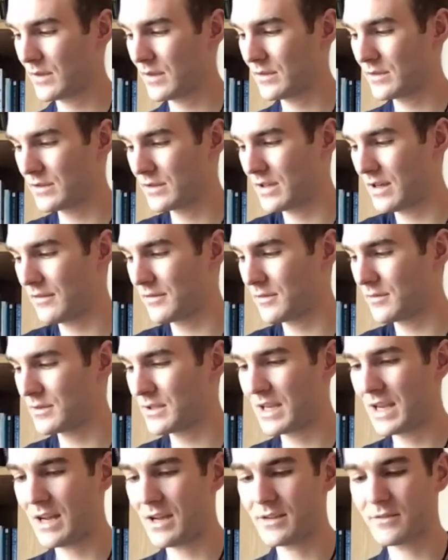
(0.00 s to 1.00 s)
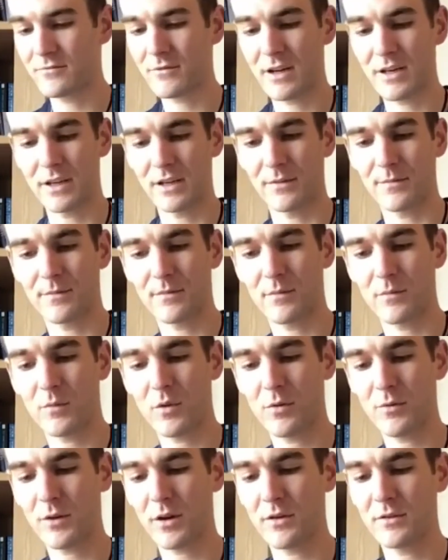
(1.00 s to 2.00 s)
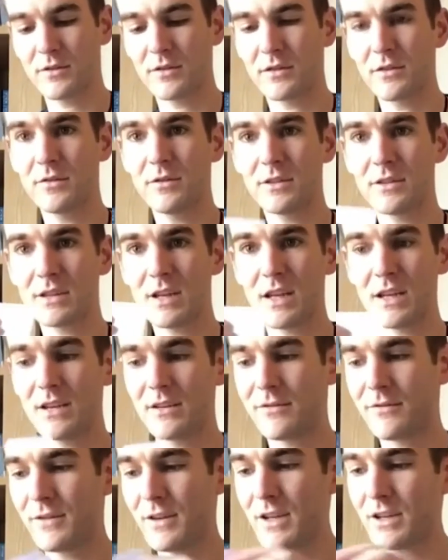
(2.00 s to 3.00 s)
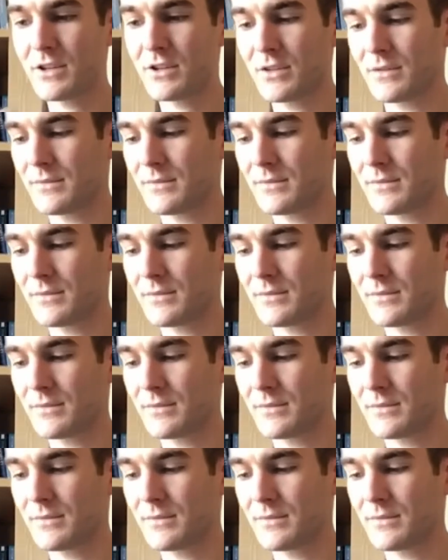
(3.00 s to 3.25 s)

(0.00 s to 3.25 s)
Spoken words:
just have them to hand ready. What we're going to do is take your fish,